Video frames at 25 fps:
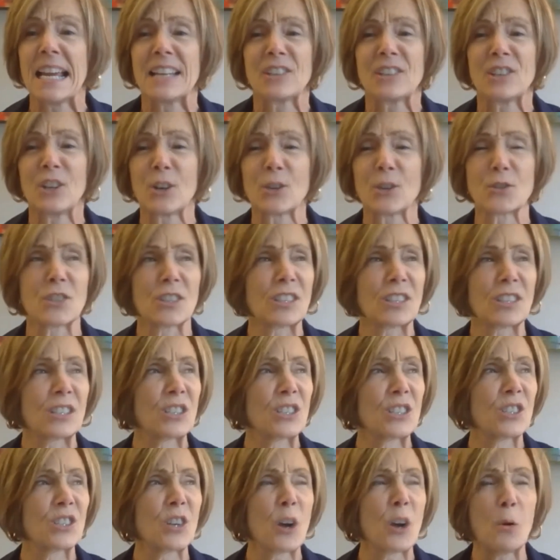
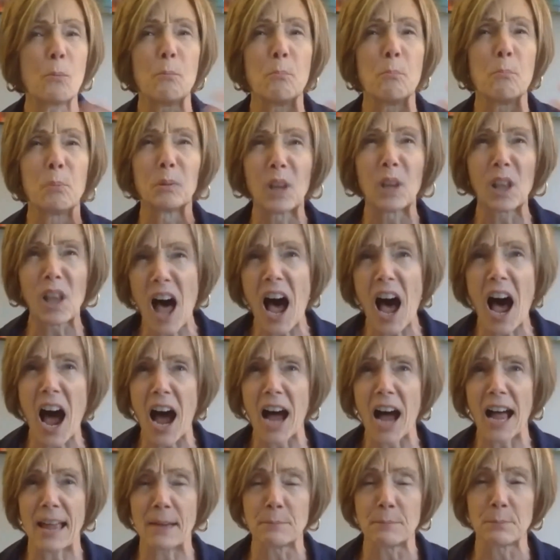just so
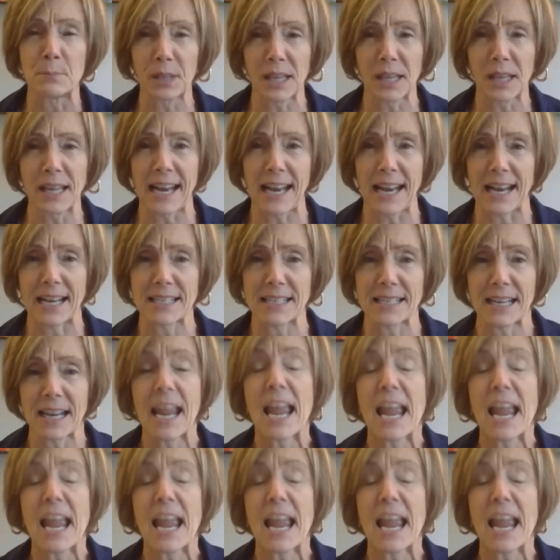blah and bland.